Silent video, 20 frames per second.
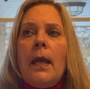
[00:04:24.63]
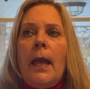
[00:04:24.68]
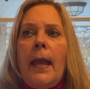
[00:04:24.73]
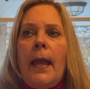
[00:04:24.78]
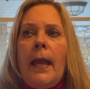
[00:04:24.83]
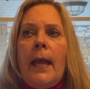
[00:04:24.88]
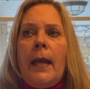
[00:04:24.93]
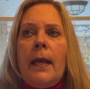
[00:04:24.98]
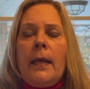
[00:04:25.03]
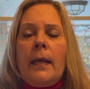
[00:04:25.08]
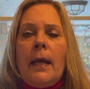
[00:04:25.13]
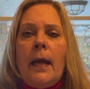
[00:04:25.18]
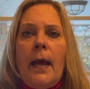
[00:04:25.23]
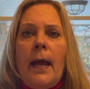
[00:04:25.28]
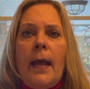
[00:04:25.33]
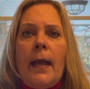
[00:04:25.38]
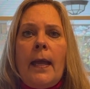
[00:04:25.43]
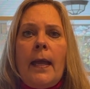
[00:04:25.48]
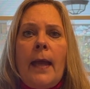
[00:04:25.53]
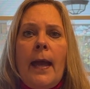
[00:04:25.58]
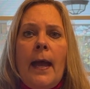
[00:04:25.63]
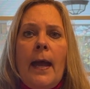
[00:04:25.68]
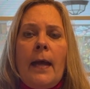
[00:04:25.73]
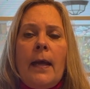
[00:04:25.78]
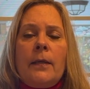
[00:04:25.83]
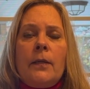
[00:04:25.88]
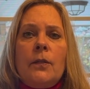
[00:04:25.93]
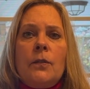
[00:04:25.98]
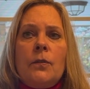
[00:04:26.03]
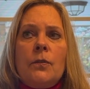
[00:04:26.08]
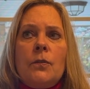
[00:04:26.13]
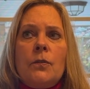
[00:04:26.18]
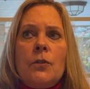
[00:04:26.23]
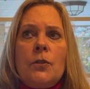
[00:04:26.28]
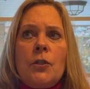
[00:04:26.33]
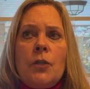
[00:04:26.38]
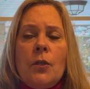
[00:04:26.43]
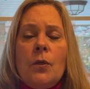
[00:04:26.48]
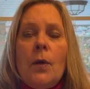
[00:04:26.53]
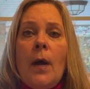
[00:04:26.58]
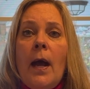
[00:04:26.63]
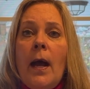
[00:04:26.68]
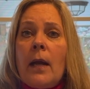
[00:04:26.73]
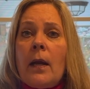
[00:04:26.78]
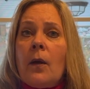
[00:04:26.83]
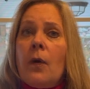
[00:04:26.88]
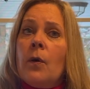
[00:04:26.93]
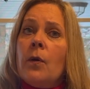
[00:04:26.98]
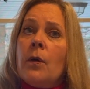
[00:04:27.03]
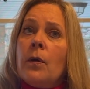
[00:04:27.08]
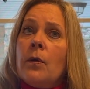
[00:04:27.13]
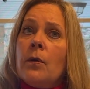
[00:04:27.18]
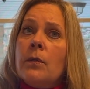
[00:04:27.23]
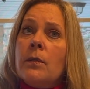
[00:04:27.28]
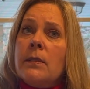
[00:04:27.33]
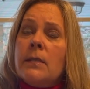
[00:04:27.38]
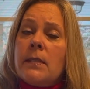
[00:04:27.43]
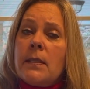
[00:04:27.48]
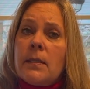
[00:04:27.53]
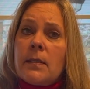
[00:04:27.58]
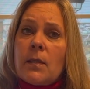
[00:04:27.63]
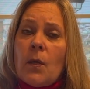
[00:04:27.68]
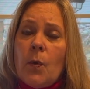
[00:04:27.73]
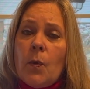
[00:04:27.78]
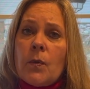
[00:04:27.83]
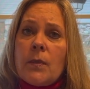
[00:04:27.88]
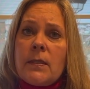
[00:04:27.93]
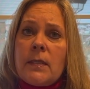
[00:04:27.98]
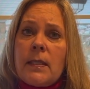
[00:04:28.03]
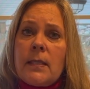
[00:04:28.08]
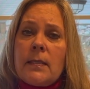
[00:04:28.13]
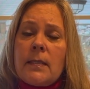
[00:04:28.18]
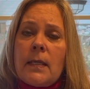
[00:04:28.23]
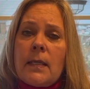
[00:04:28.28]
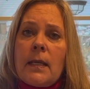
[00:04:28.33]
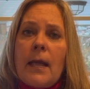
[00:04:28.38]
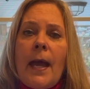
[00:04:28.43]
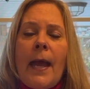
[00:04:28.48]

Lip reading: and I had two hot cocos this whole season.